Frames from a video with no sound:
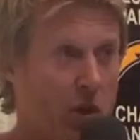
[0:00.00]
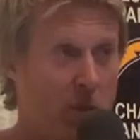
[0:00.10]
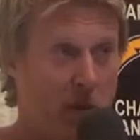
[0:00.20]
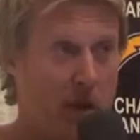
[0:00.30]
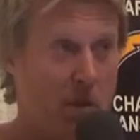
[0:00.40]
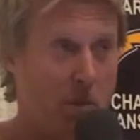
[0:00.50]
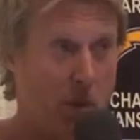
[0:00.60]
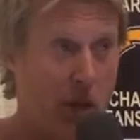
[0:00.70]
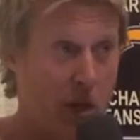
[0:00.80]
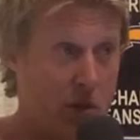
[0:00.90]
to be on the
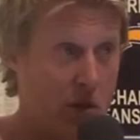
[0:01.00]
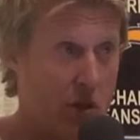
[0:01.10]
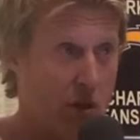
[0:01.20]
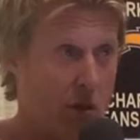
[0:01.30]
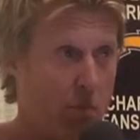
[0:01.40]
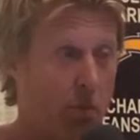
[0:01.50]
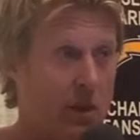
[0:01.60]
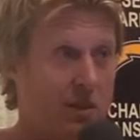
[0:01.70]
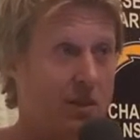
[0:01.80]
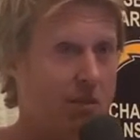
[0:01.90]
beach, but
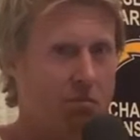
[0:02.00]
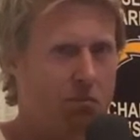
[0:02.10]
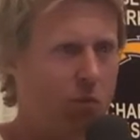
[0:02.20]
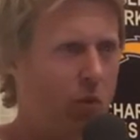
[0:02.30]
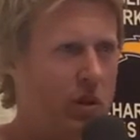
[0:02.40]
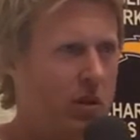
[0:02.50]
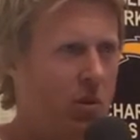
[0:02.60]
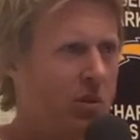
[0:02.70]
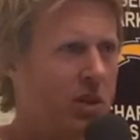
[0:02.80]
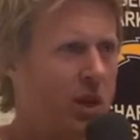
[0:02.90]
no
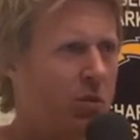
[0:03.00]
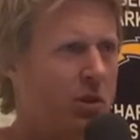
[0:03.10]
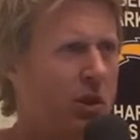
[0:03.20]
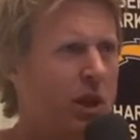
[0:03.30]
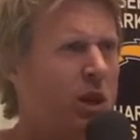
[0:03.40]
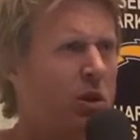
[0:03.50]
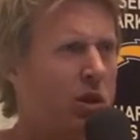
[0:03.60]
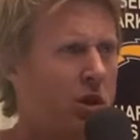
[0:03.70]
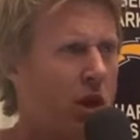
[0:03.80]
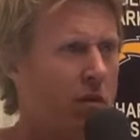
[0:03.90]
one said it was illegal to
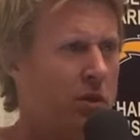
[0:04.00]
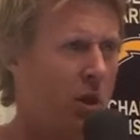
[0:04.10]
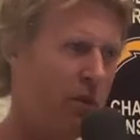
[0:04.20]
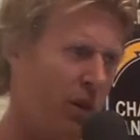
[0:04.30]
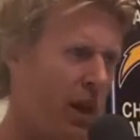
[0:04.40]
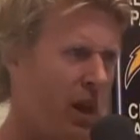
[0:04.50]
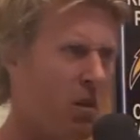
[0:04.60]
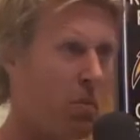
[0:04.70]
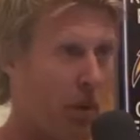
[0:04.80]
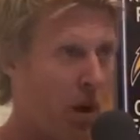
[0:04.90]
surf. So if you're like at a
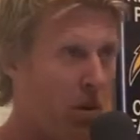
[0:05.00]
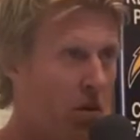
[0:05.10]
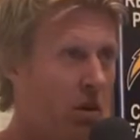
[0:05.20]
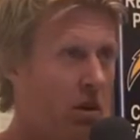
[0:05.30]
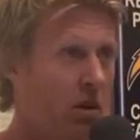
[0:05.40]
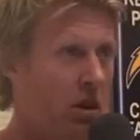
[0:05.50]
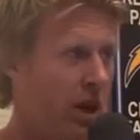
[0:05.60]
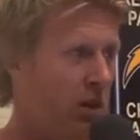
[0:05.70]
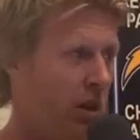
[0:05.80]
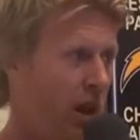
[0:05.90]
boat and
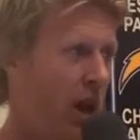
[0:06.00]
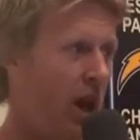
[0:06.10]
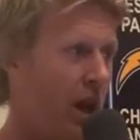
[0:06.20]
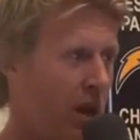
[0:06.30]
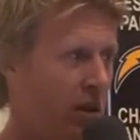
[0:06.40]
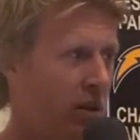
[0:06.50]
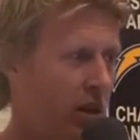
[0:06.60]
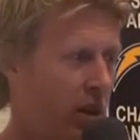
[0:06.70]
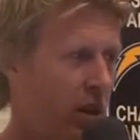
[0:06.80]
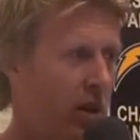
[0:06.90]
you're like, hey,
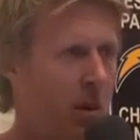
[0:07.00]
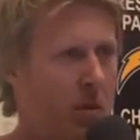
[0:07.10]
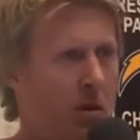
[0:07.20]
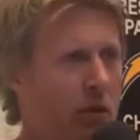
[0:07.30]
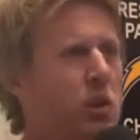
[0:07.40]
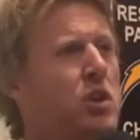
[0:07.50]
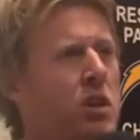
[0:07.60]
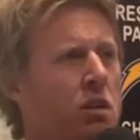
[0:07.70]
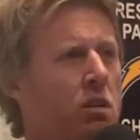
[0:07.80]
maybe you're fishing.